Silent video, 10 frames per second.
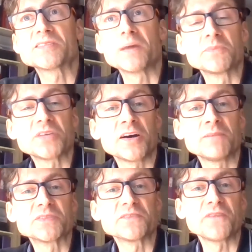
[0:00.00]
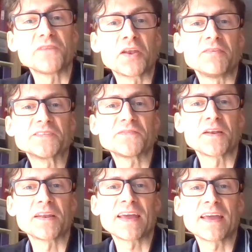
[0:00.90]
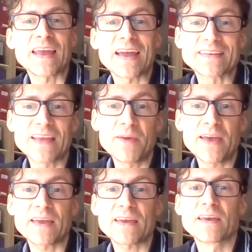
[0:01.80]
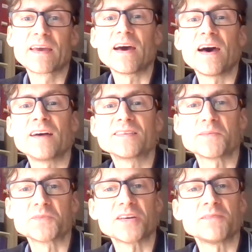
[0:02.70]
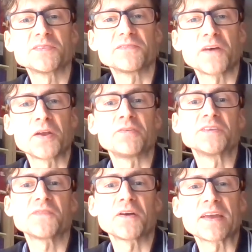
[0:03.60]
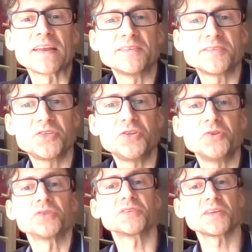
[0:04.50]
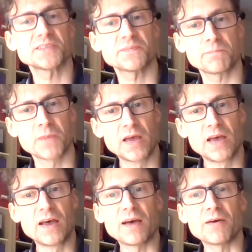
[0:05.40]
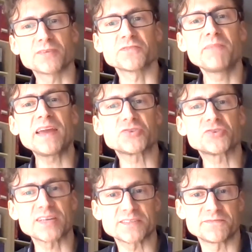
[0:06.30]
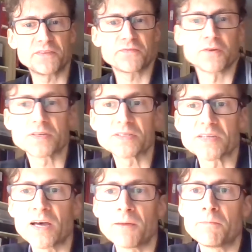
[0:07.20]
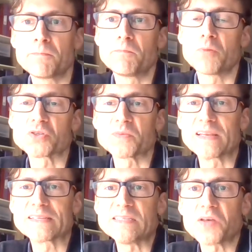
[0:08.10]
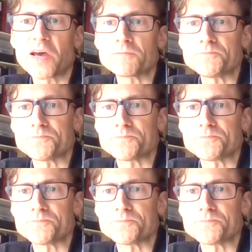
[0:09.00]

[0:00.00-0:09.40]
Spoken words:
Sometimes the funder is funding an academic. Sometimes the funder is funding an institution. So there's a sort of matrix of different possibilities there.